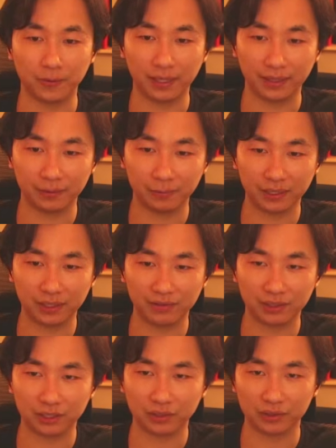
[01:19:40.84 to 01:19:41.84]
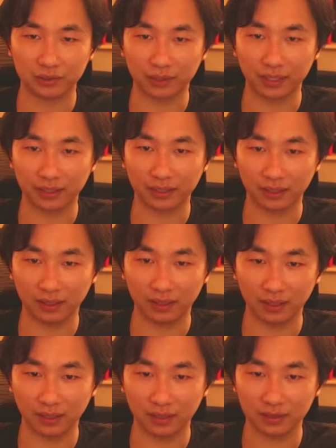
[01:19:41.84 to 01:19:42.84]
and then we can even show a strength
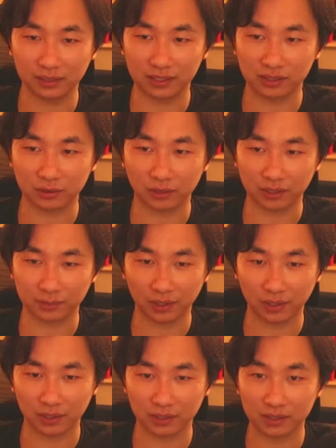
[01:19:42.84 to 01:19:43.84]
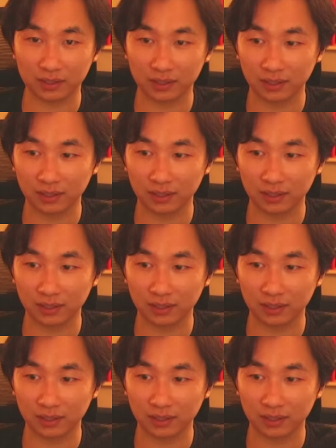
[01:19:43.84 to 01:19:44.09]
just to draw some cards.